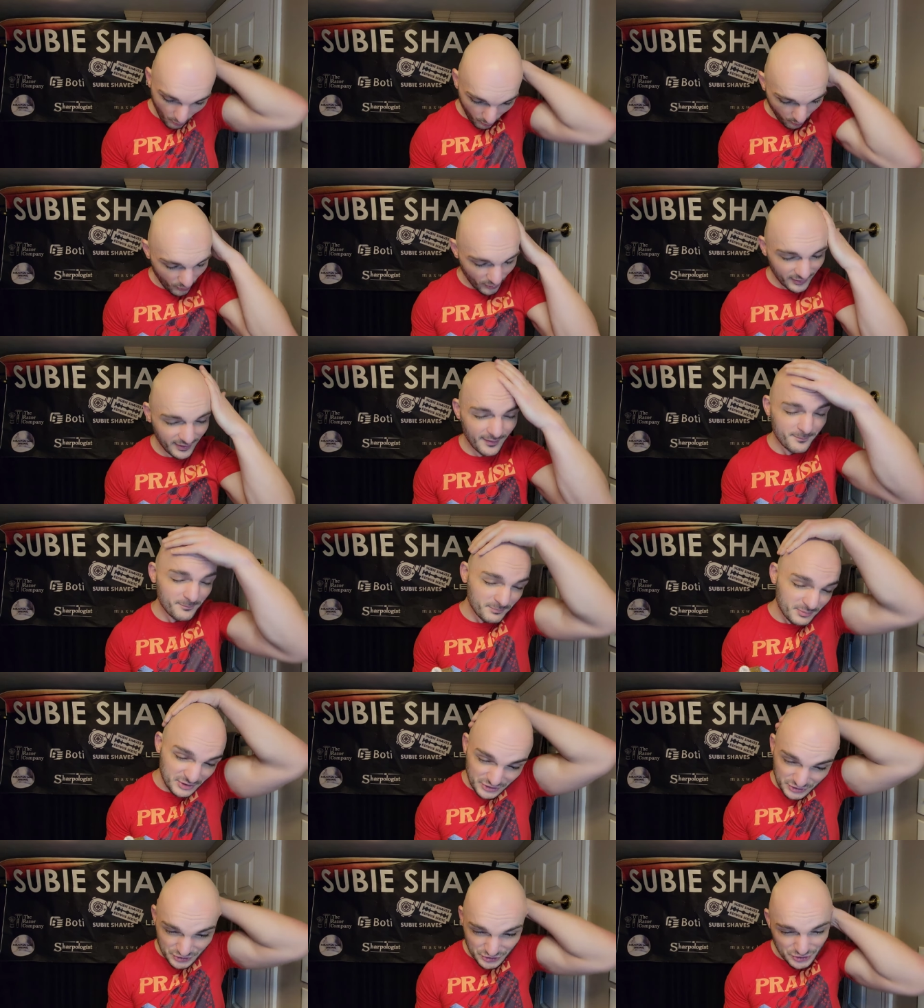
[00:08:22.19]
What a
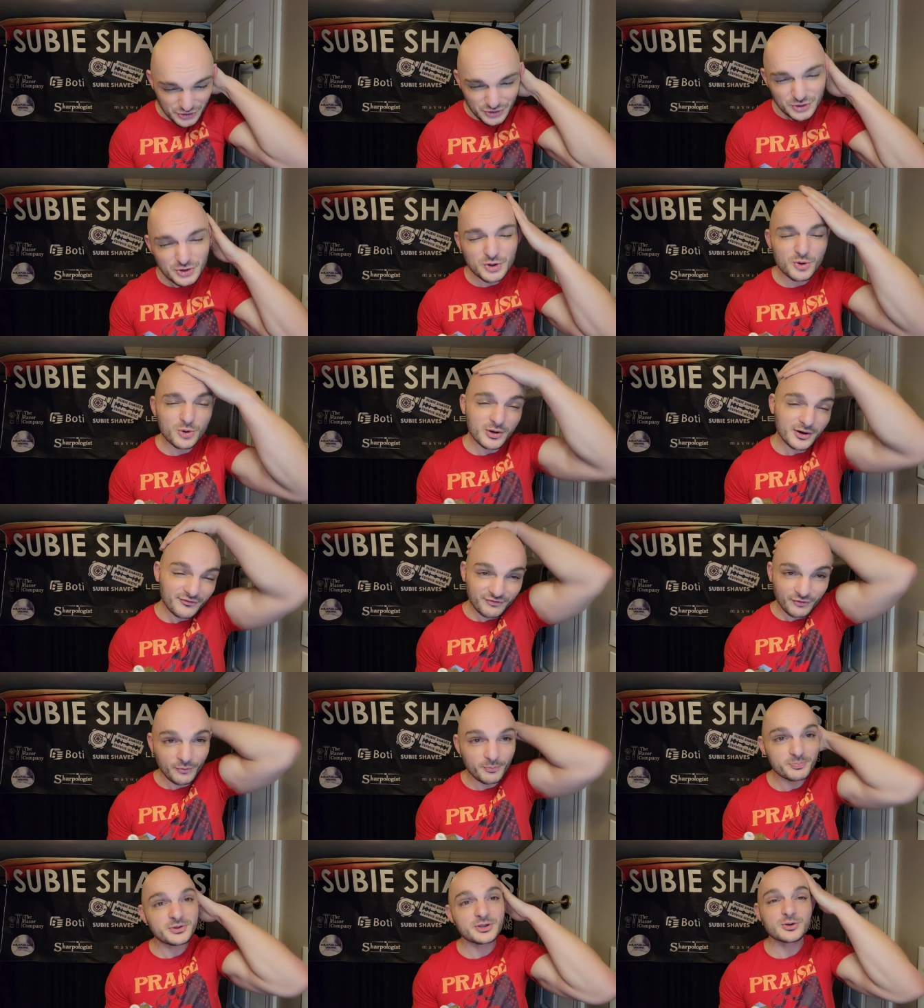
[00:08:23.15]
beautiful,
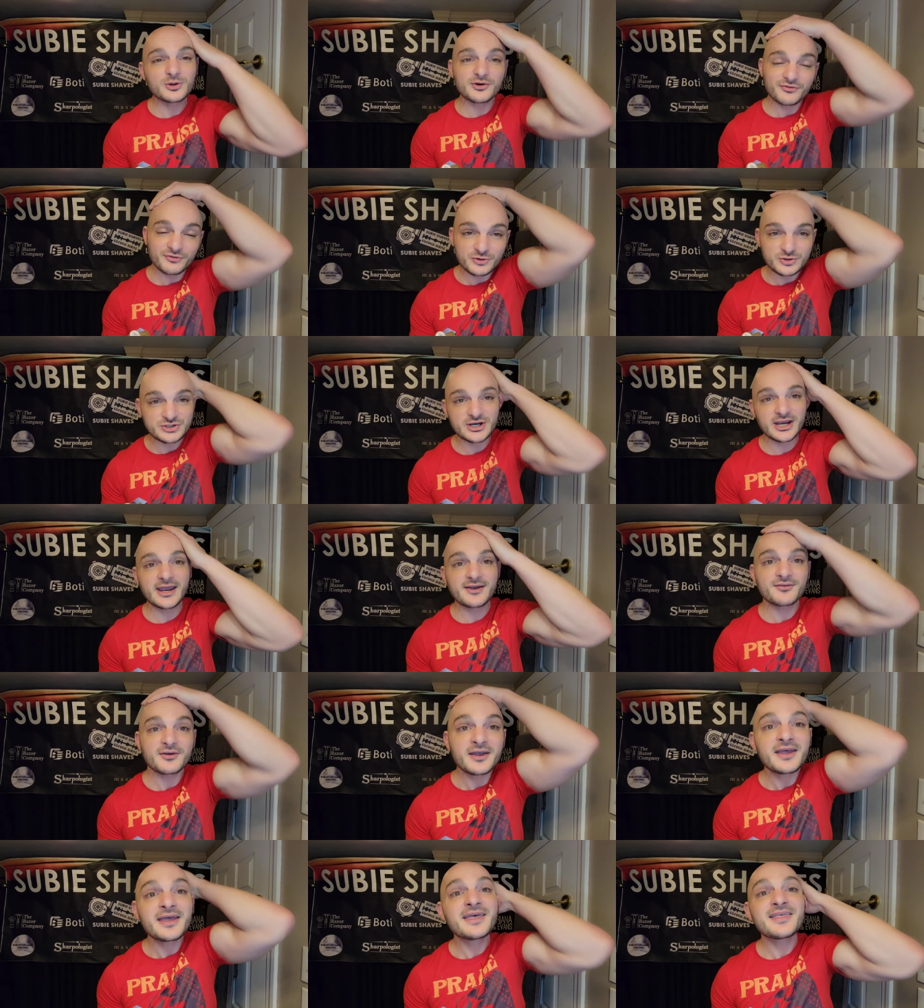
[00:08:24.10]
beautiful
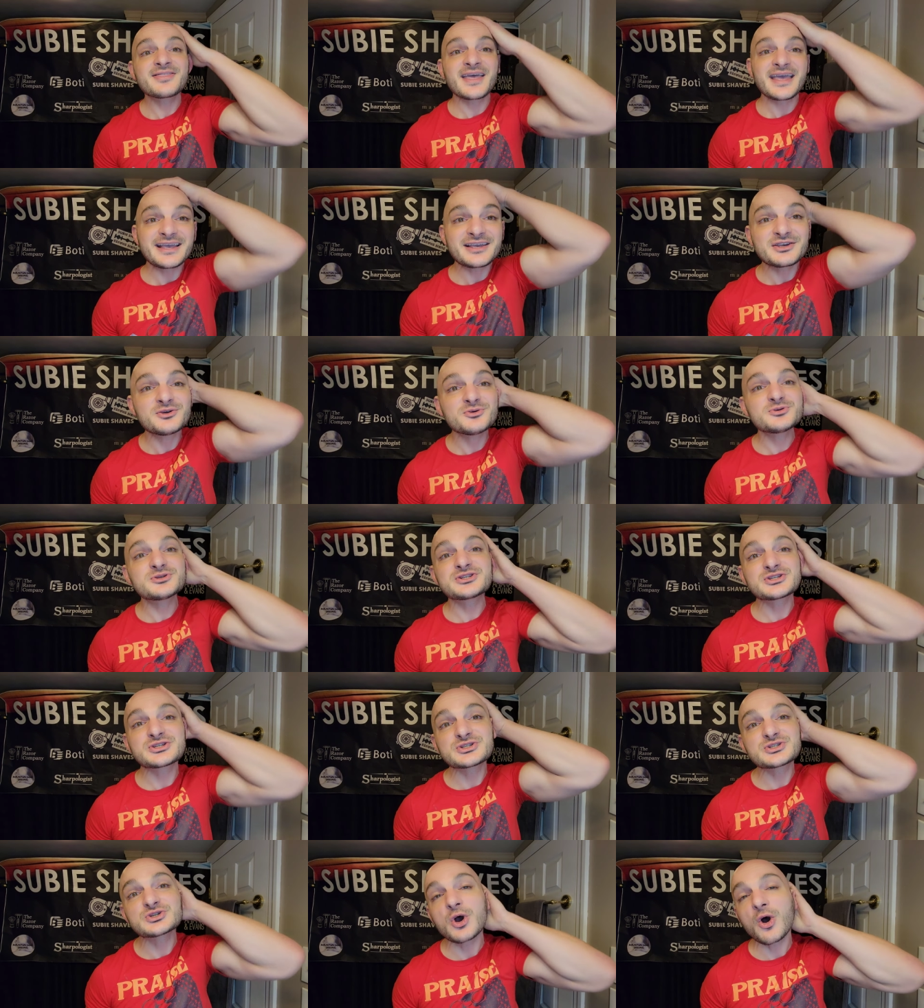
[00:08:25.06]
shave. Thank you
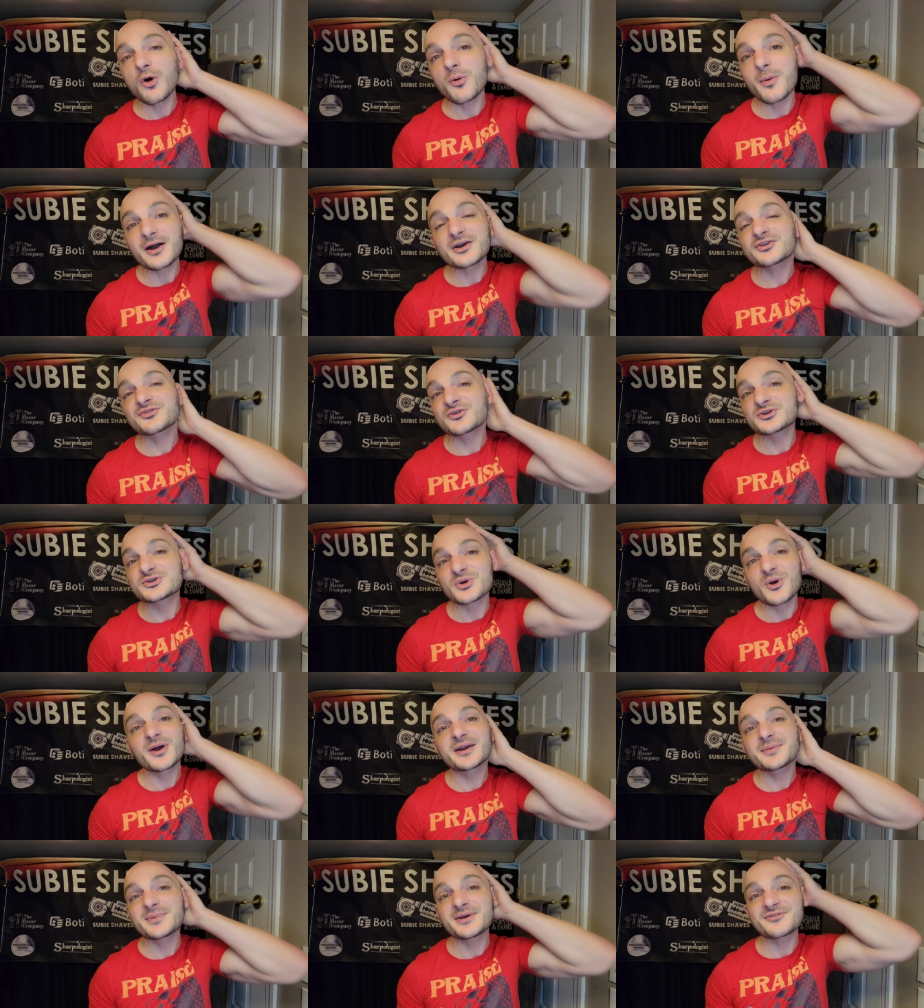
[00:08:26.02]
so much for
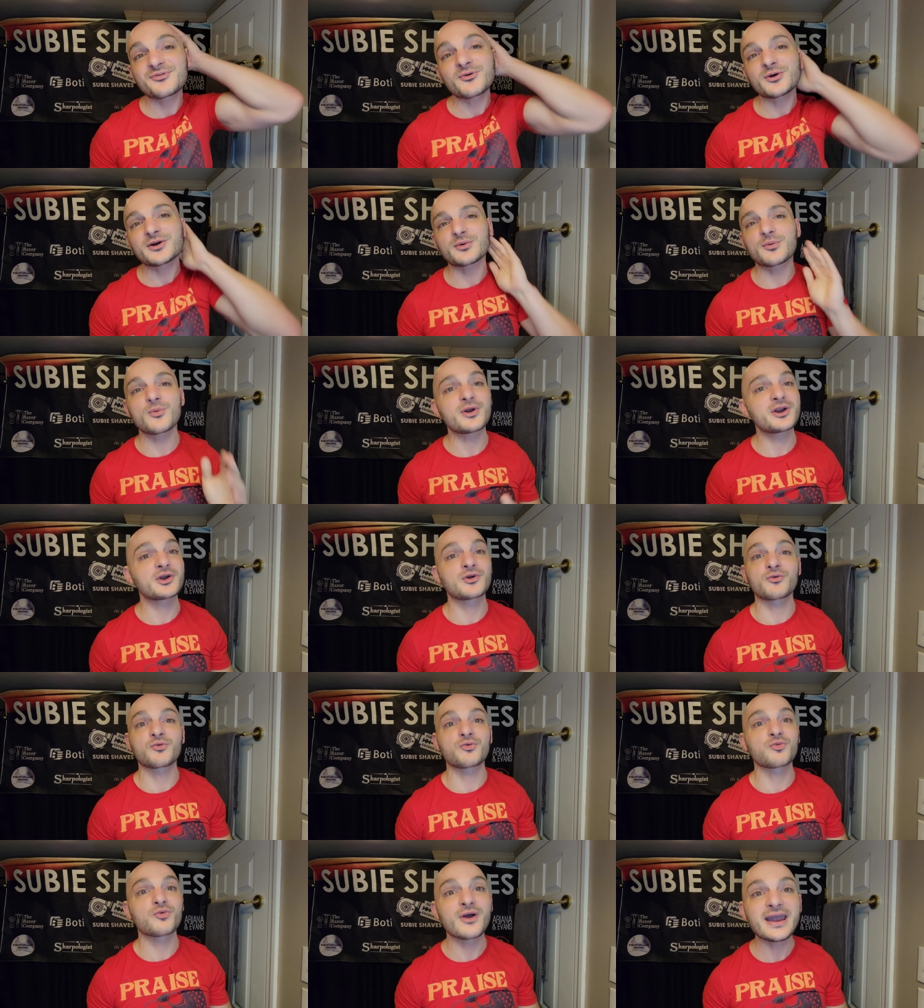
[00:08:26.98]
joining me for it. What a
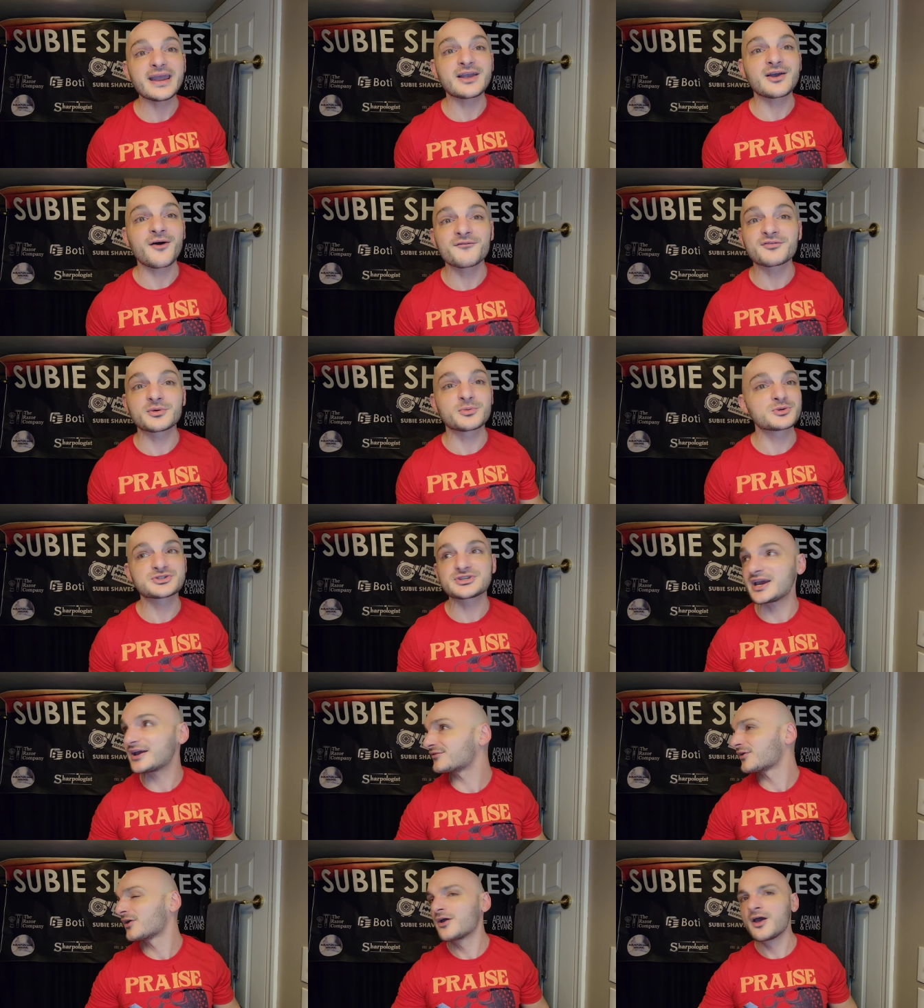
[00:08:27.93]
great, comfortable
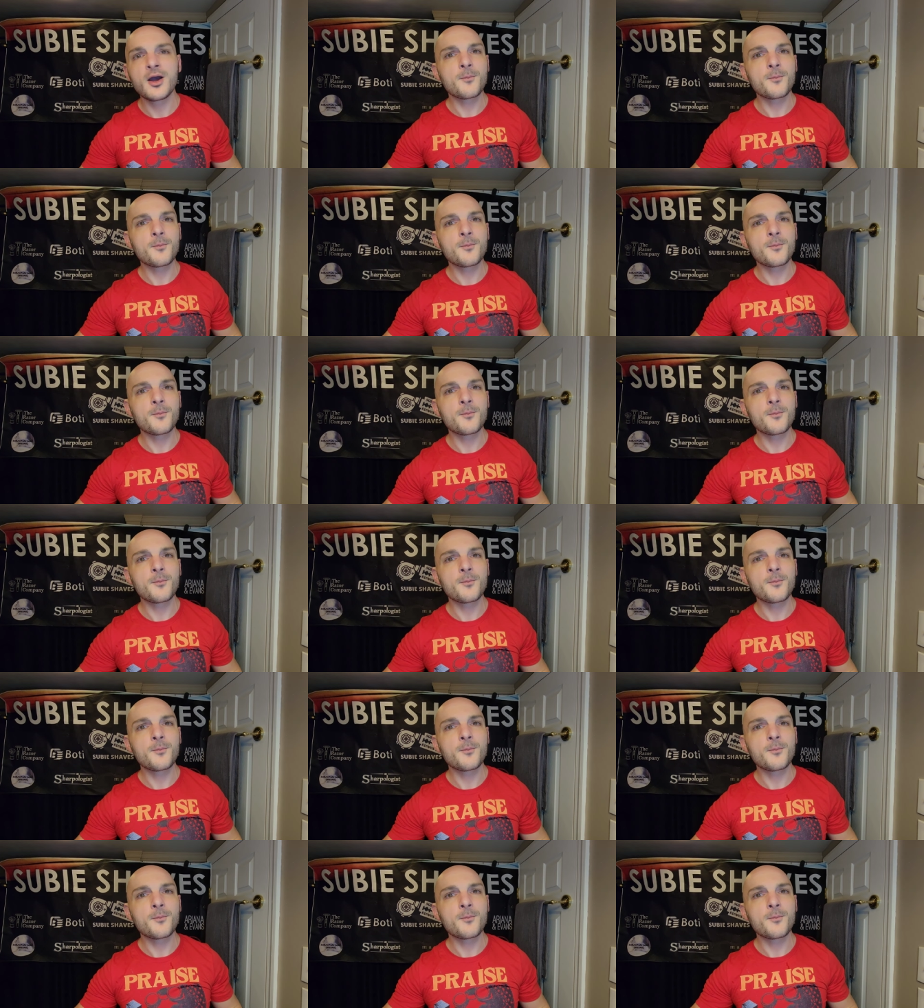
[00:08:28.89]
shave.